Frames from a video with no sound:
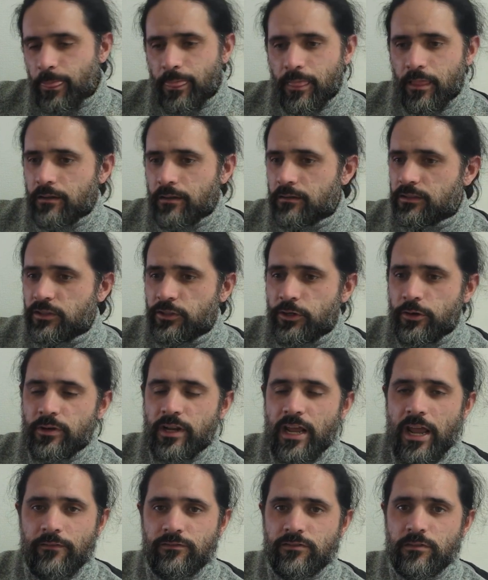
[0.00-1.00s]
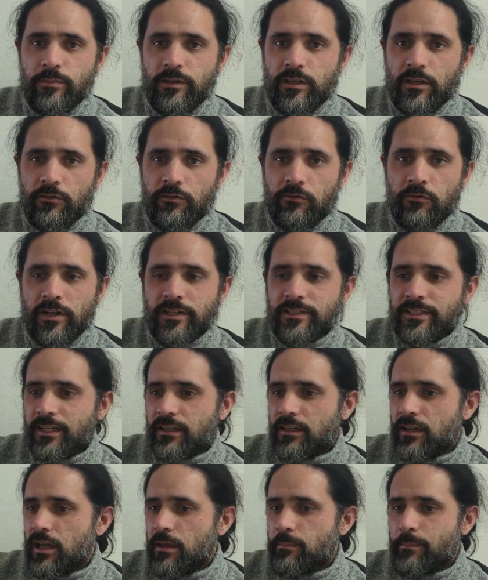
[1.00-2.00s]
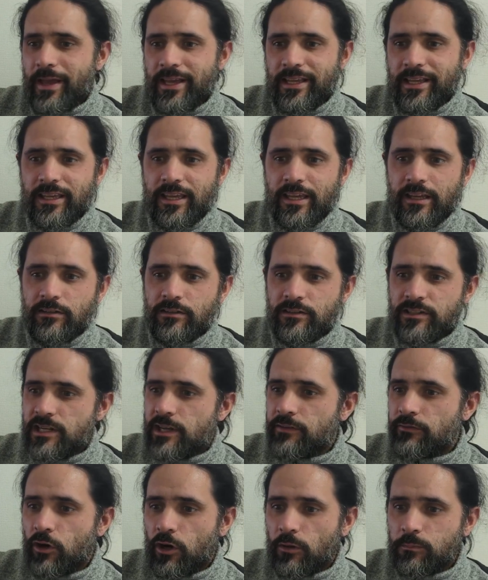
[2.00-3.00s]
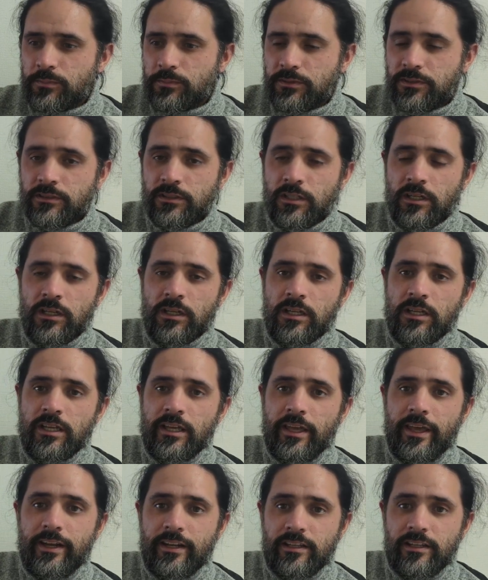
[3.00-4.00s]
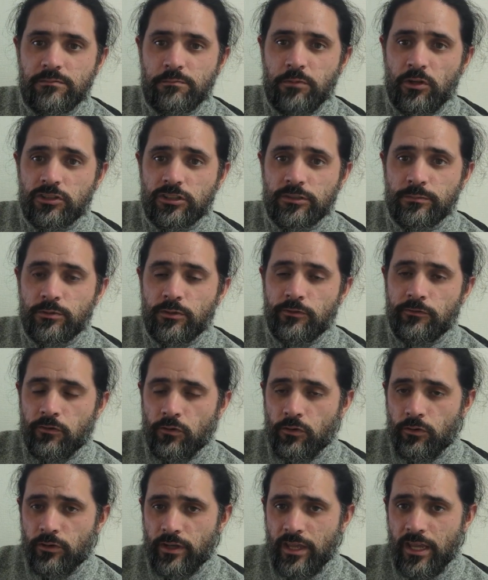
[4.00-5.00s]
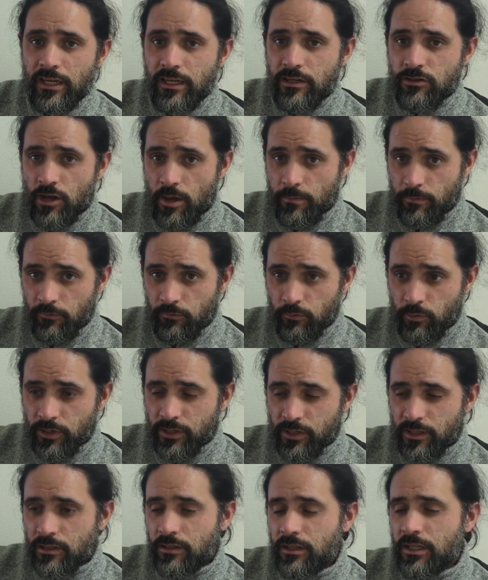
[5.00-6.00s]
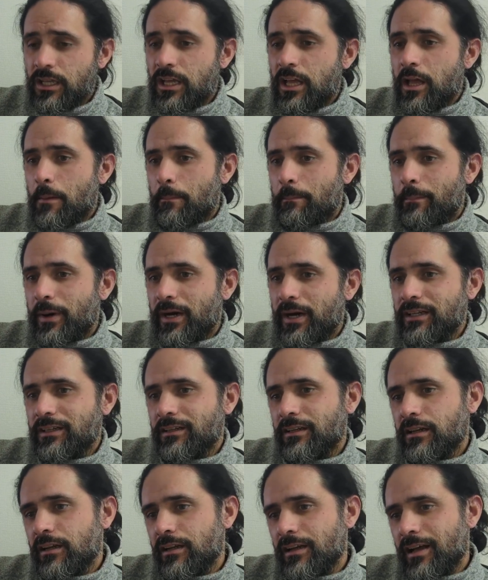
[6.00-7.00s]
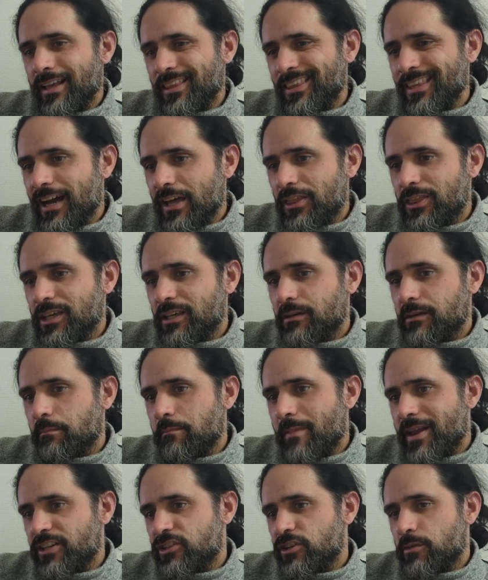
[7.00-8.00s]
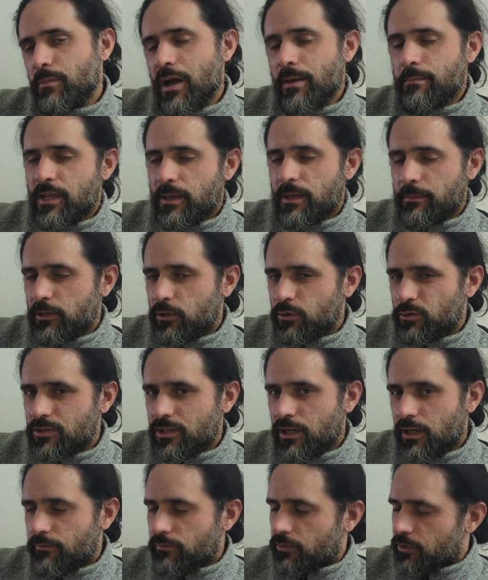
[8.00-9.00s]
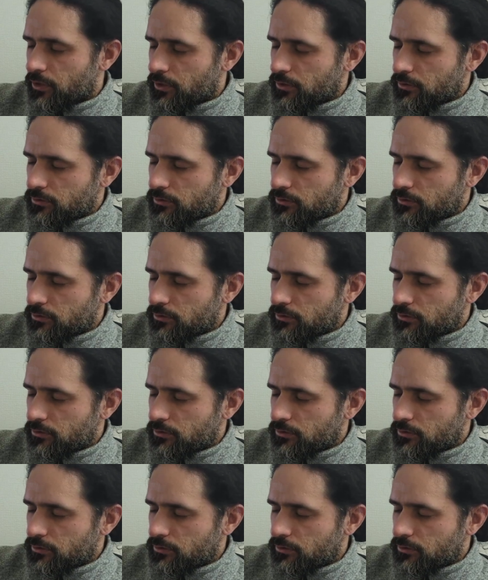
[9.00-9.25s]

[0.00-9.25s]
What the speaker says: You don't have to be a front end guy, back end, DevOps. It is possible for any type of worker, but I think manager might be a little tough though.